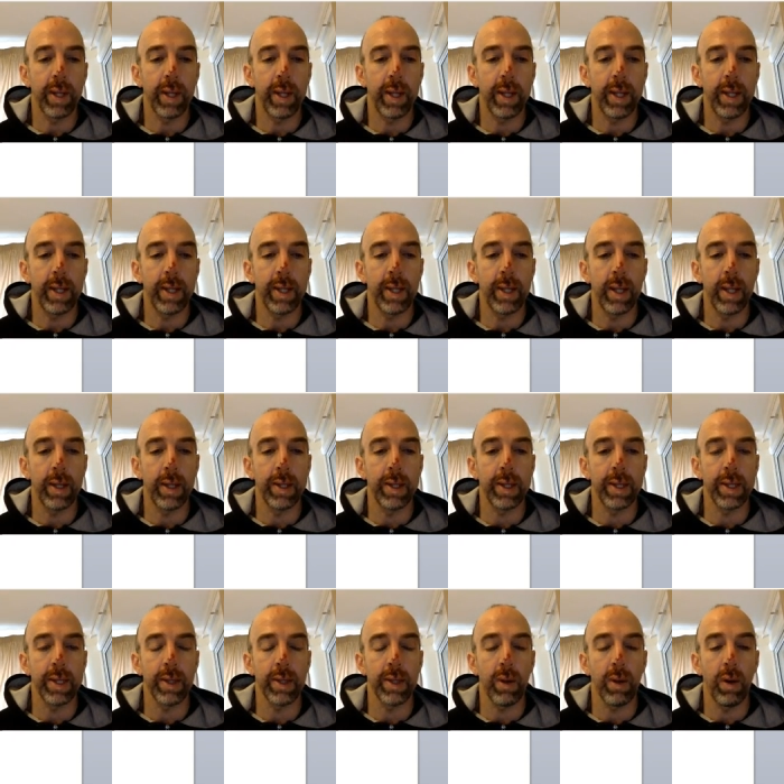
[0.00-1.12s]
in
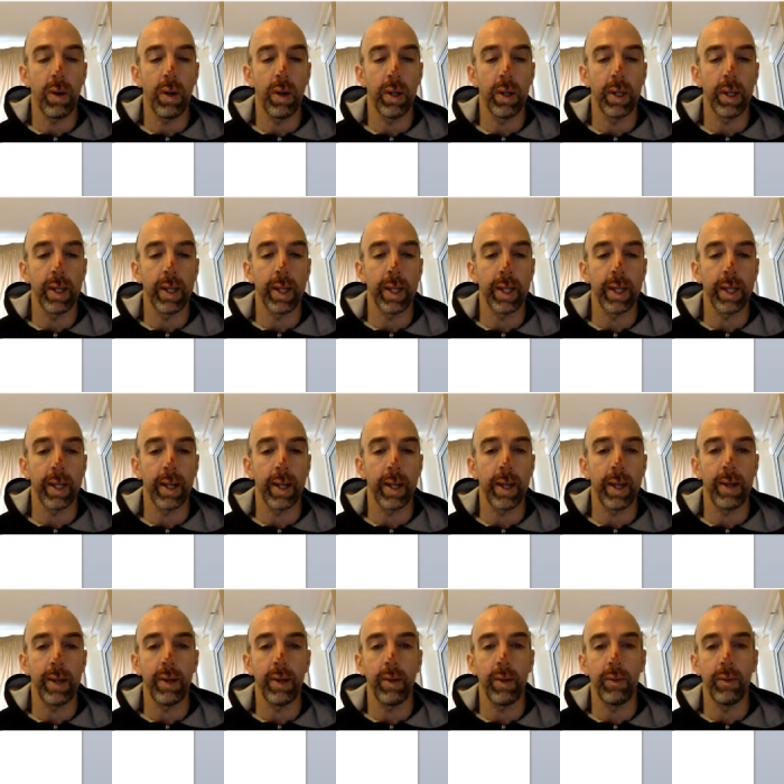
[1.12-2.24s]
this link.
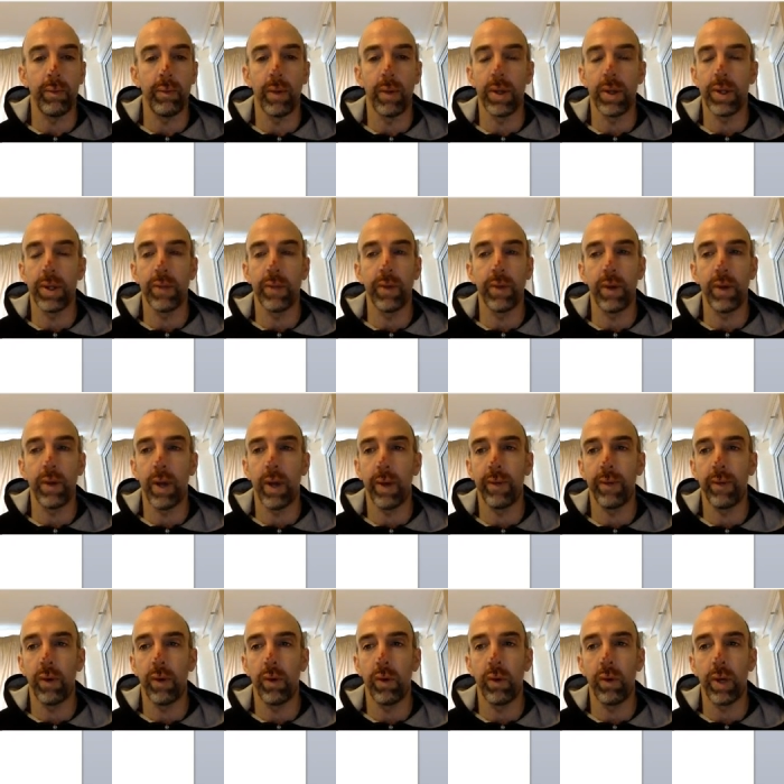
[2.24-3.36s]
And most of you have
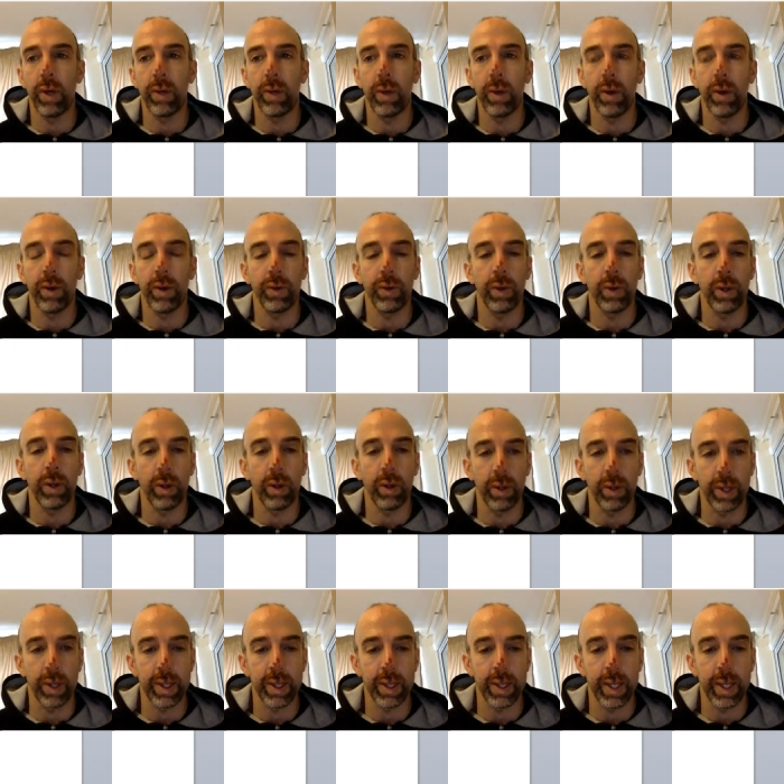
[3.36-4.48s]
already worked through a lot
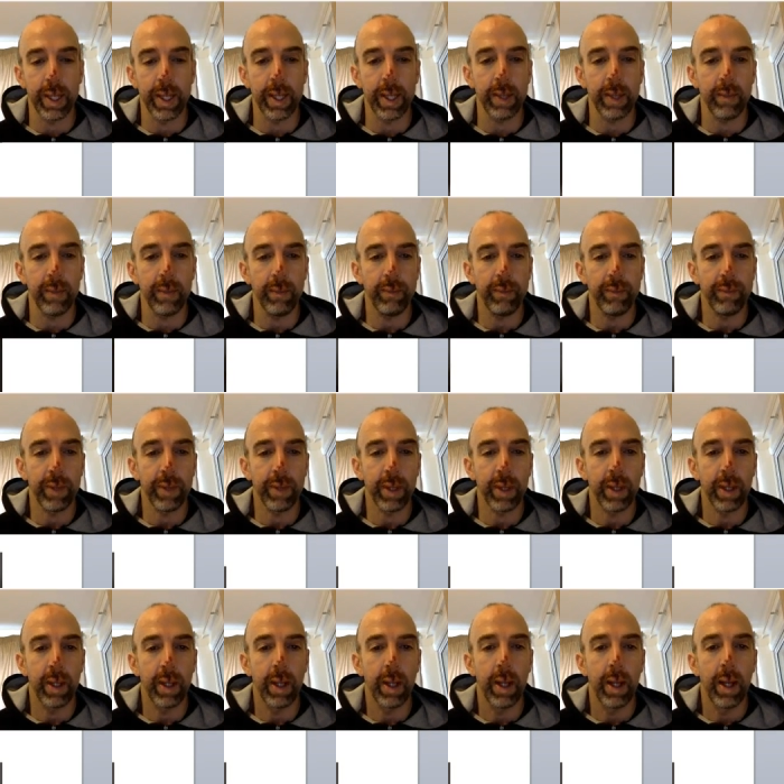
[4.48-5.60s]
of this link,
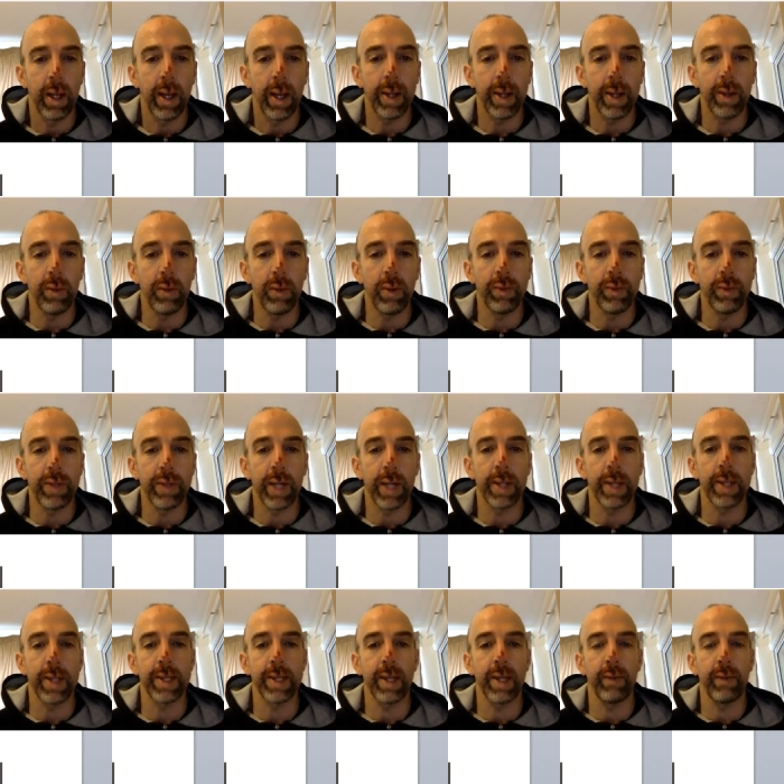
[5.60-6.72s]
and you would have done
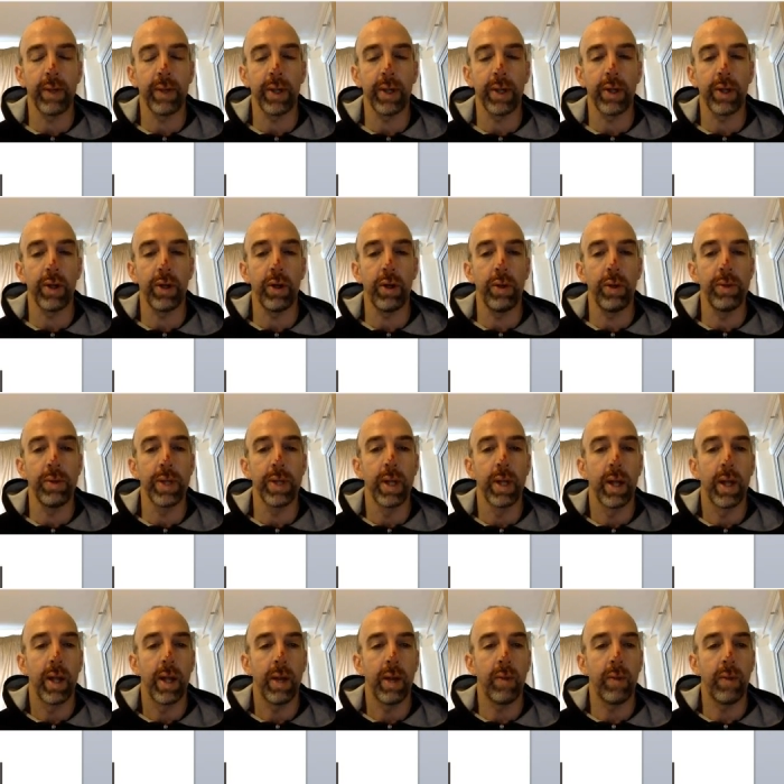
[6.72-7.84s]
your 7 cubes
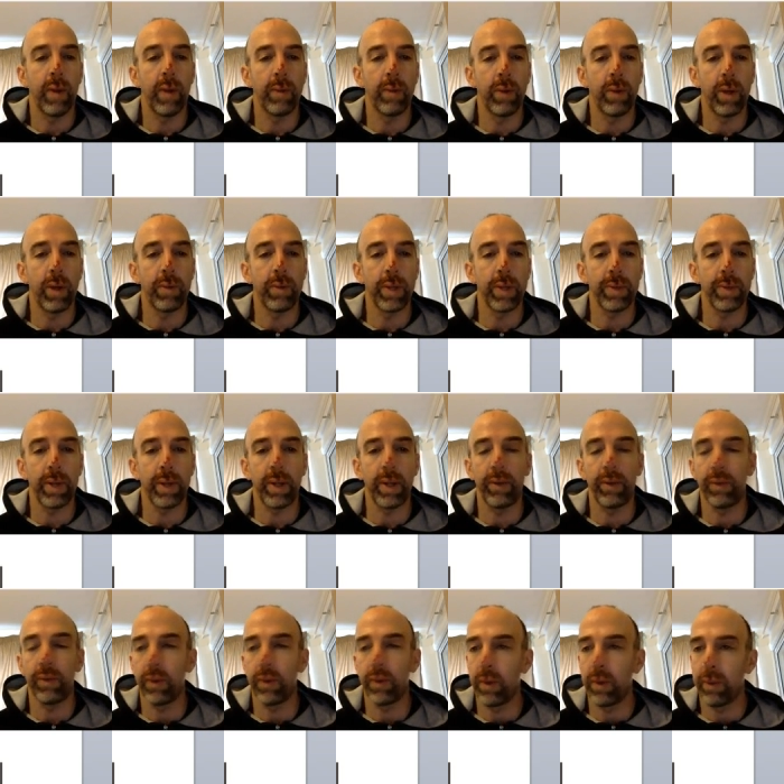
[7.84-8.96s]
in one-point
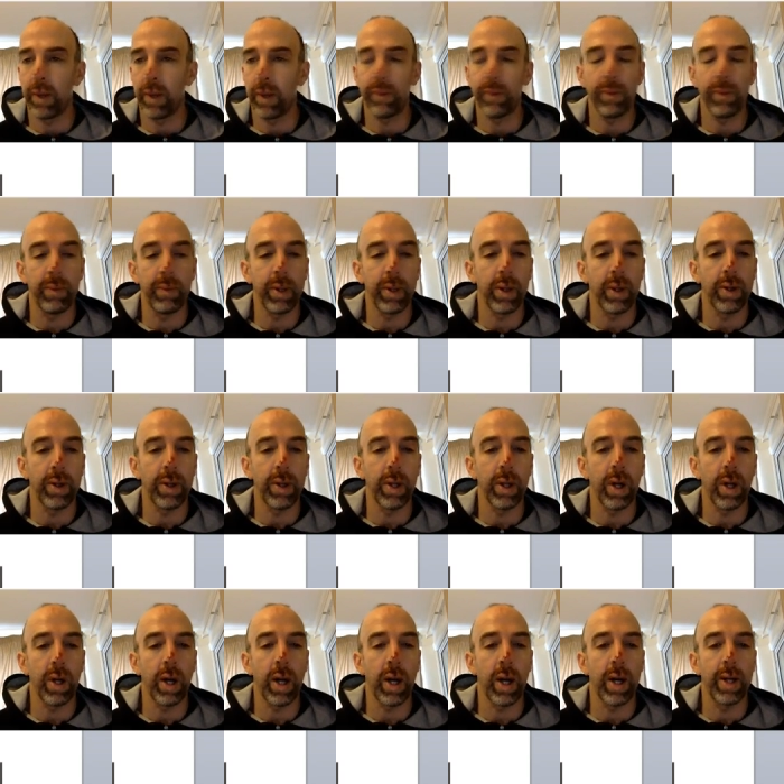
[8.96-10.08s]
perspective from above and below the
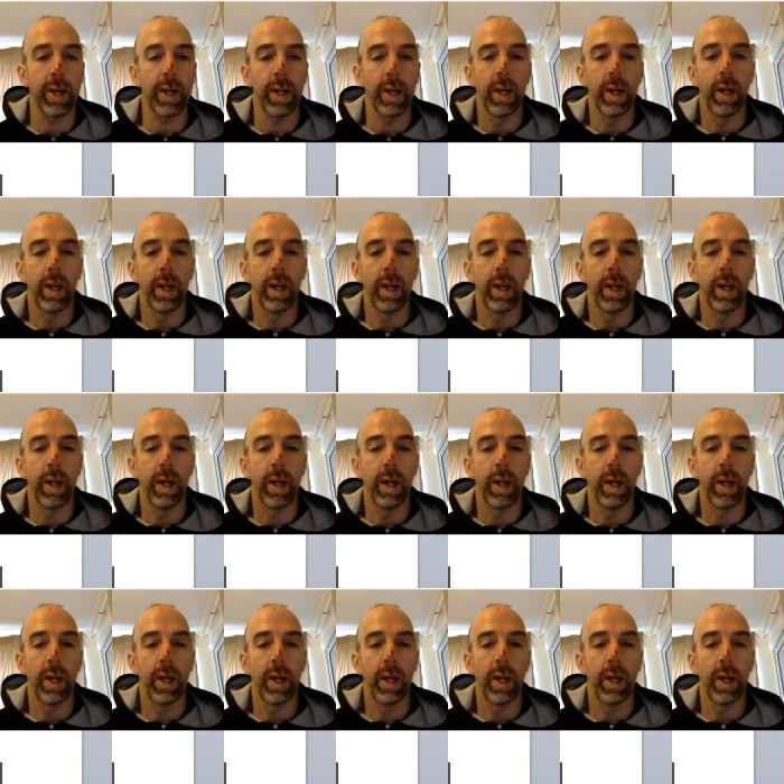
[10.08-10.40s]
line.